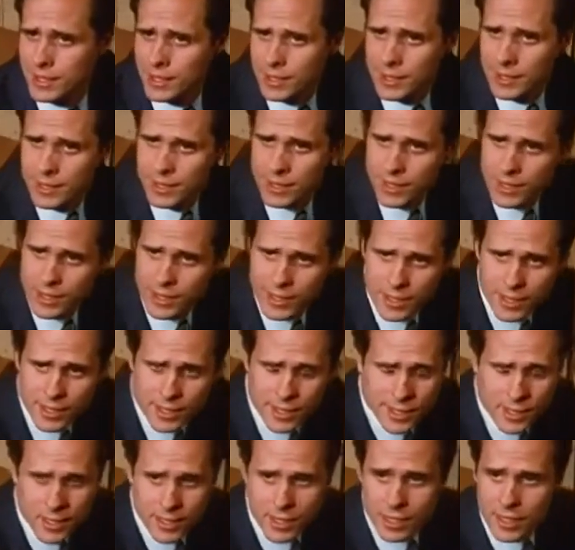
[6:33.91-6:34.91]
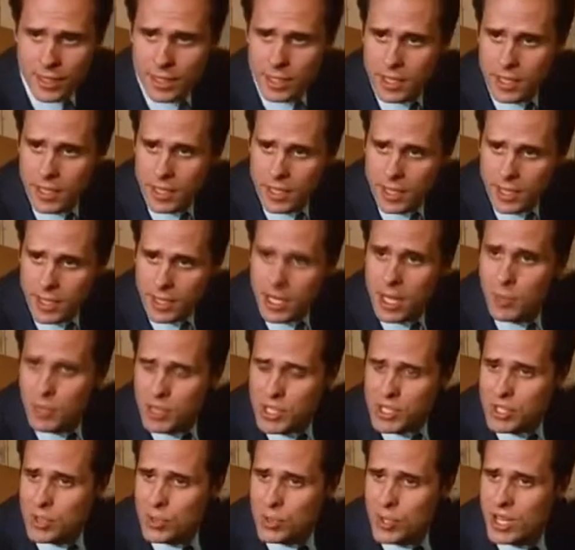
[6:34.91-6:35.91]
Yeah, but not right away. Yeah,
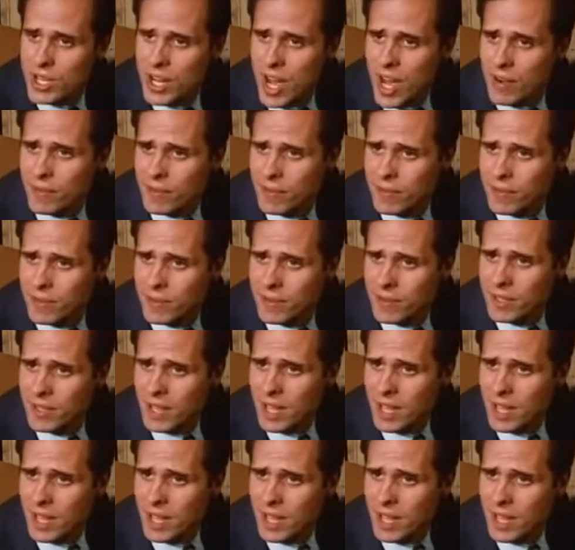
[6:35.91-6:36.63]
but soon enough.